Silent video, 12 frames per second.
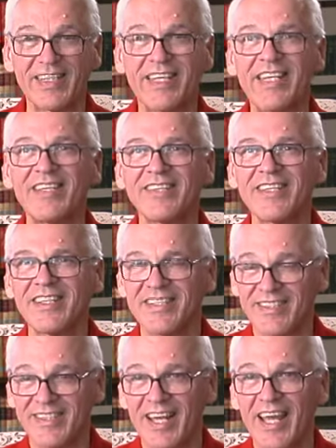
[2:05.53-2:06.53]
Easy to
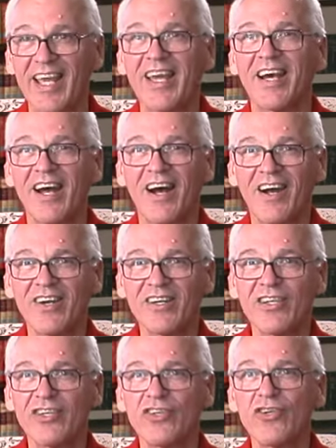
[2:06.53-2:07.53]
say,
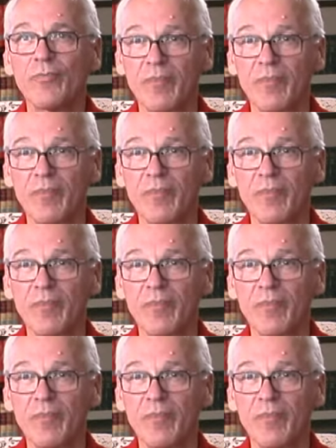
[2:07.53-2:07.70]
hard to do